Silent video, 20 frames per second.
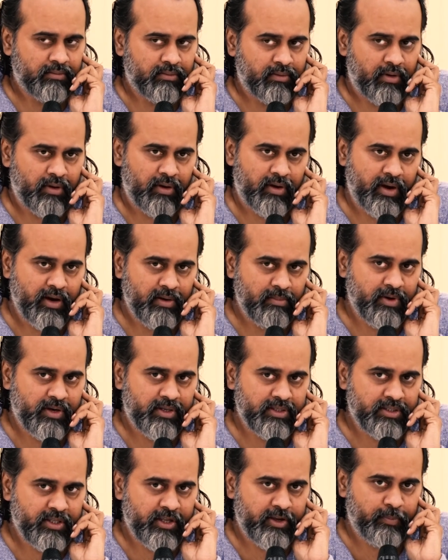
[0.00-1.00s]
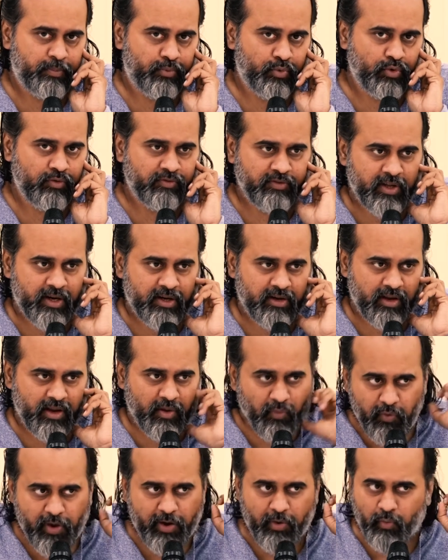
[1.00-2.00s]
All right, but is there proof that
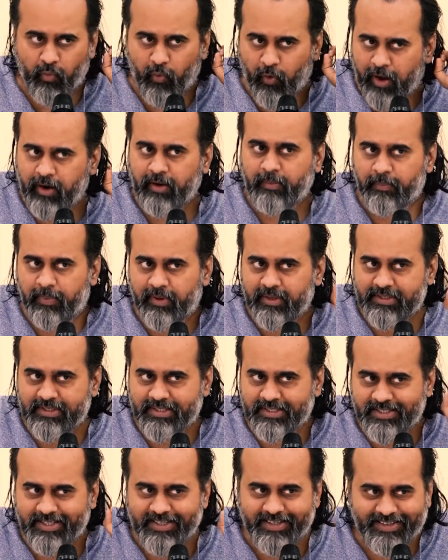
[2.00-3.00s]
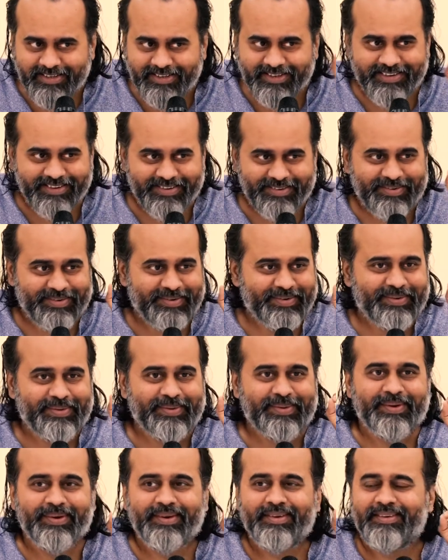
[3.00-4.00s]
even one person
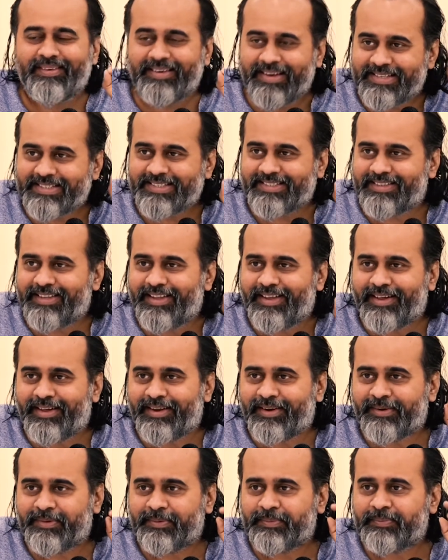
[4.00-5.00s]
reach there?